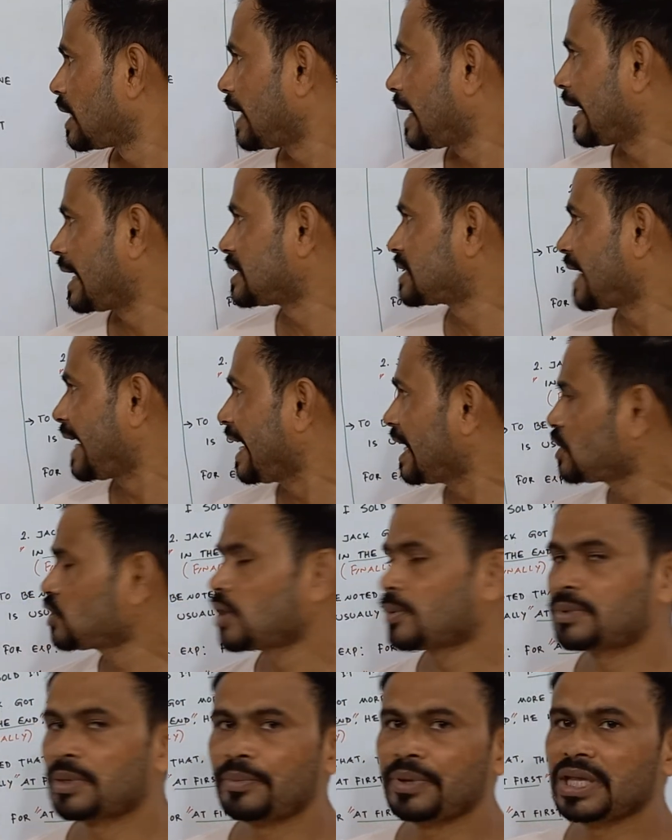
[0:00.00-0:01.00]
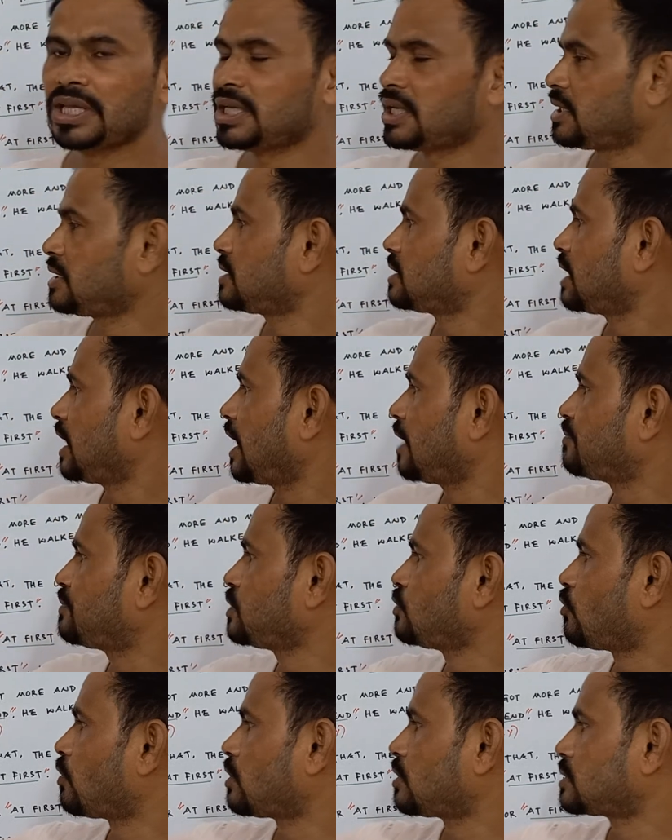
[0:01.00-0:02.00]
the end of the meeting,
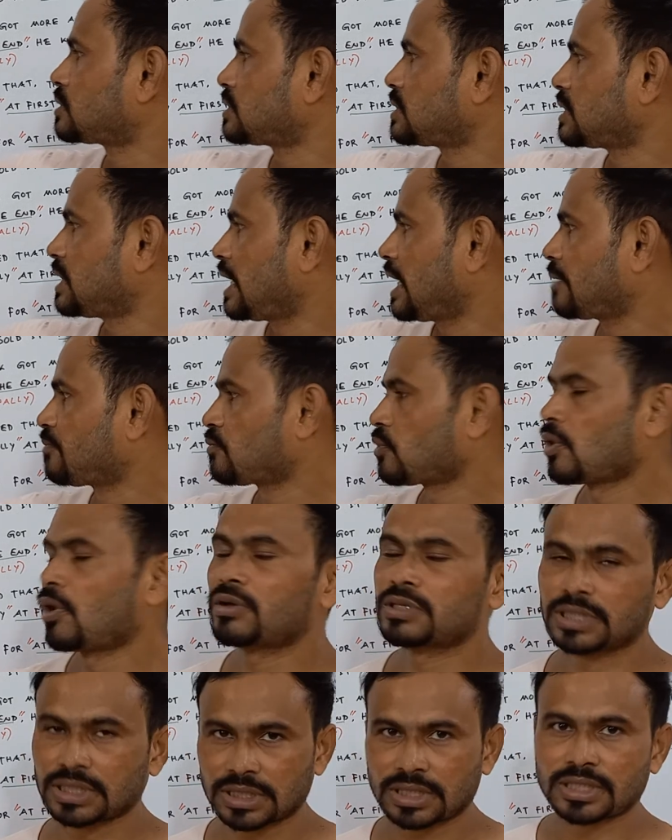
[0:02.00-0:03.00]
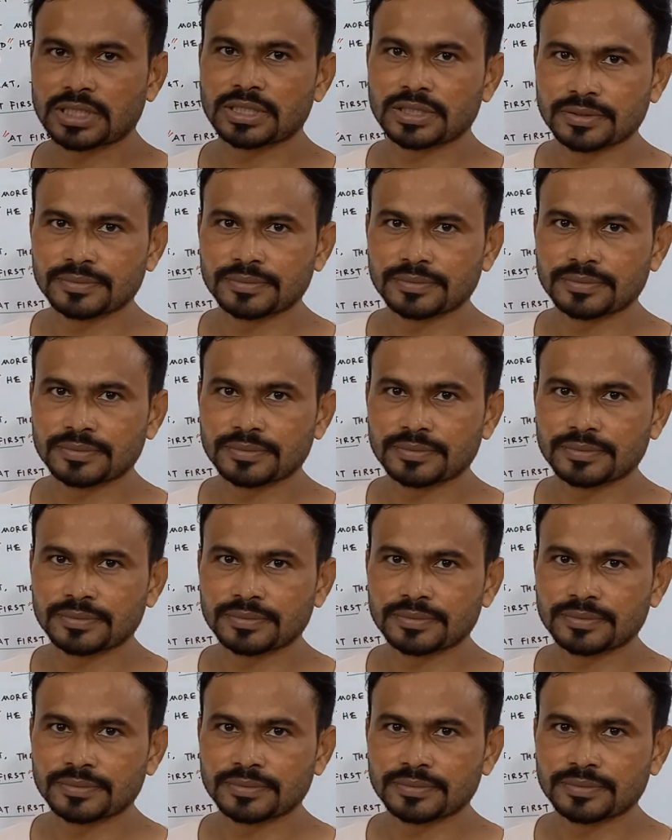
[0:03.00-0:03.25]
everyone applauded.